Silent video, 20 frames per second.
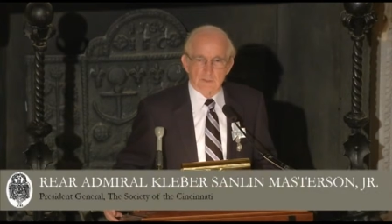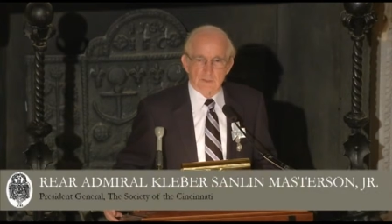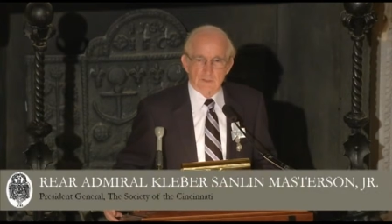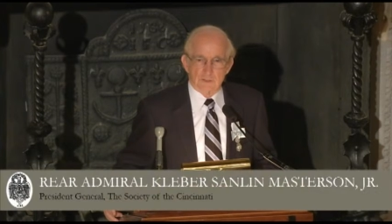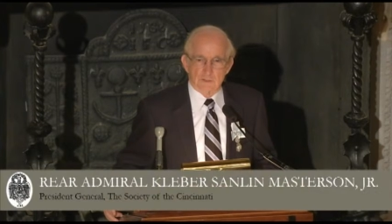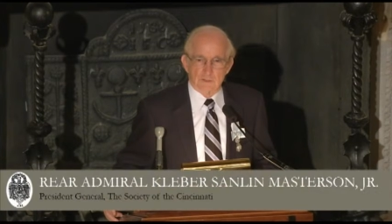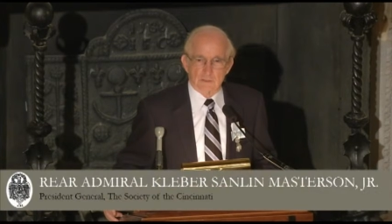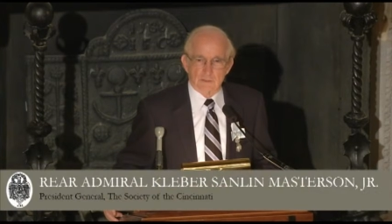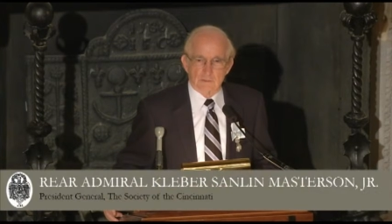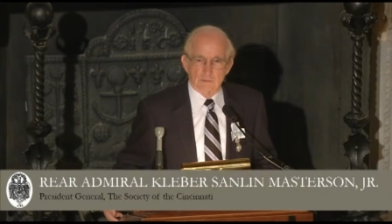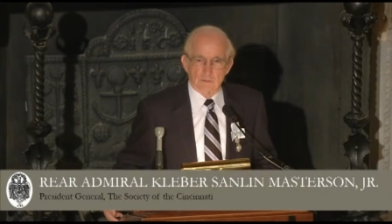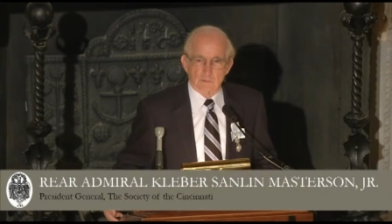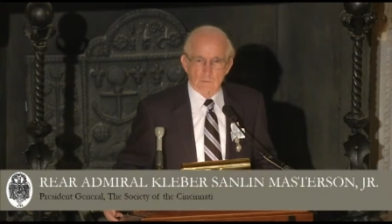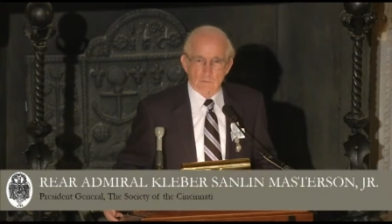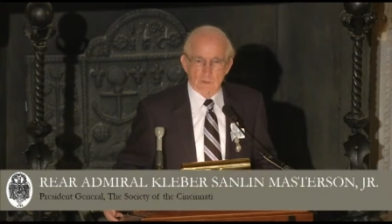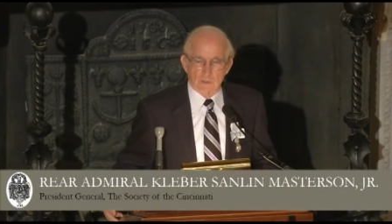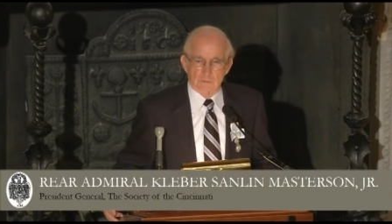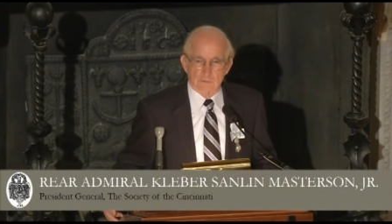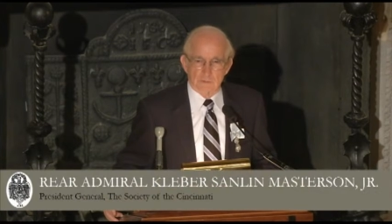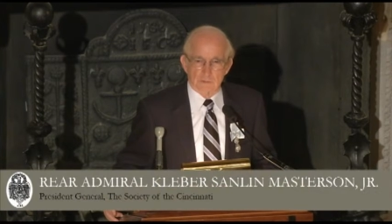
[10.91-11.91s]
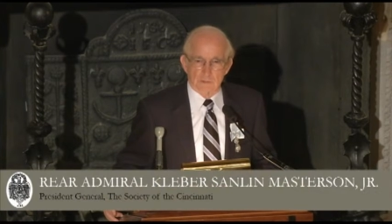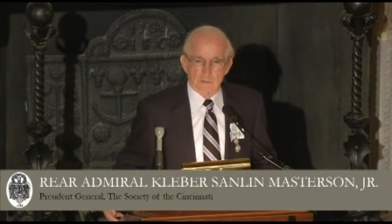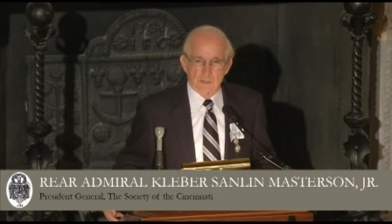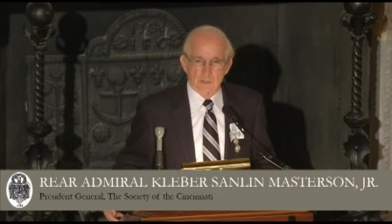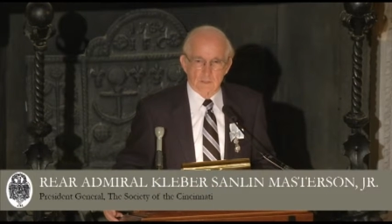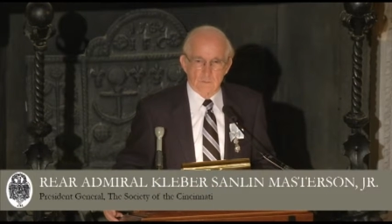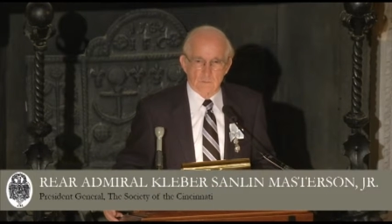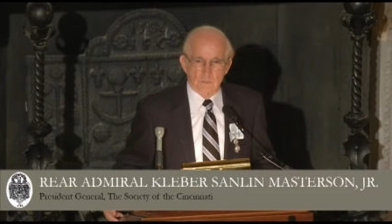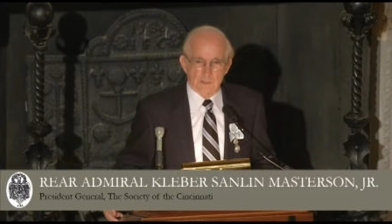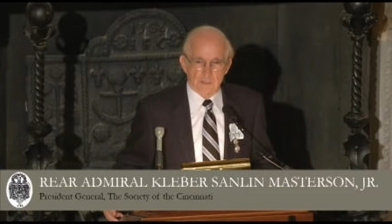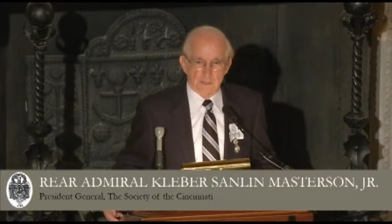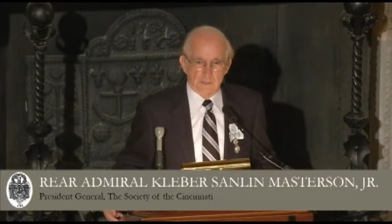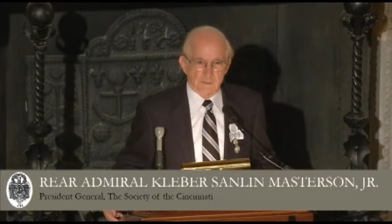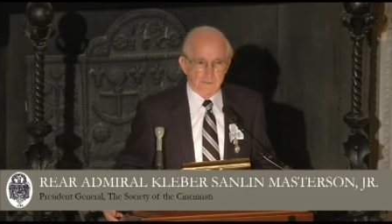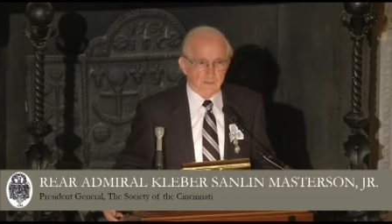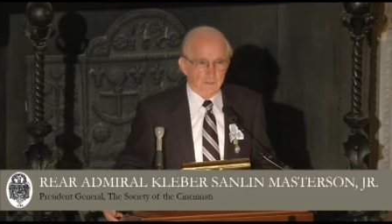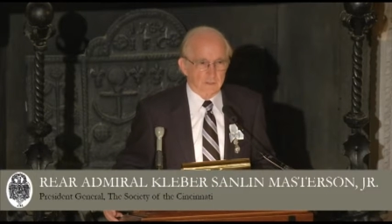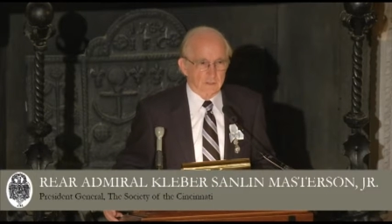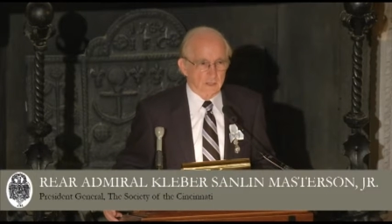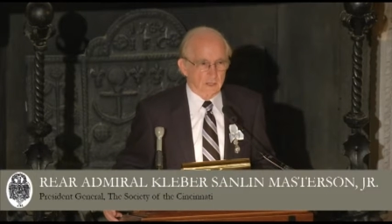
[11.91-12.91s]
each and every one of you here with us
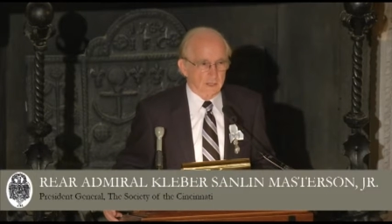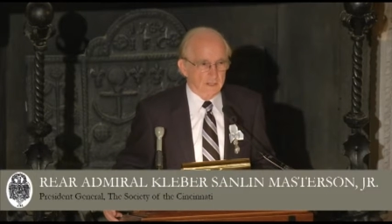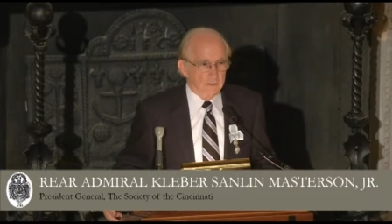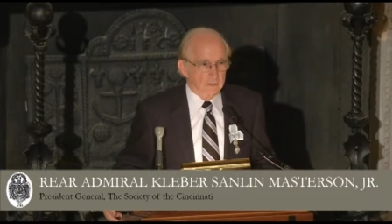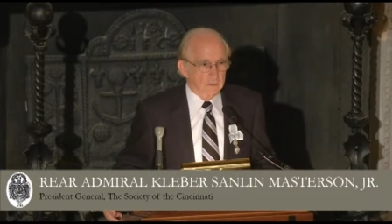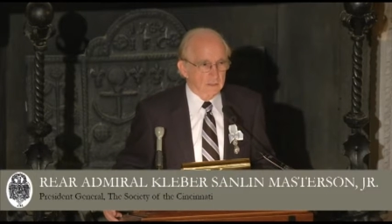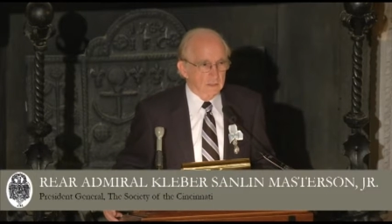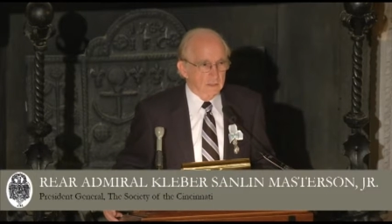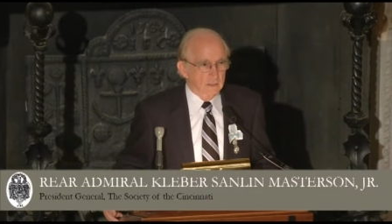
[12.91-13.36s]
tonight.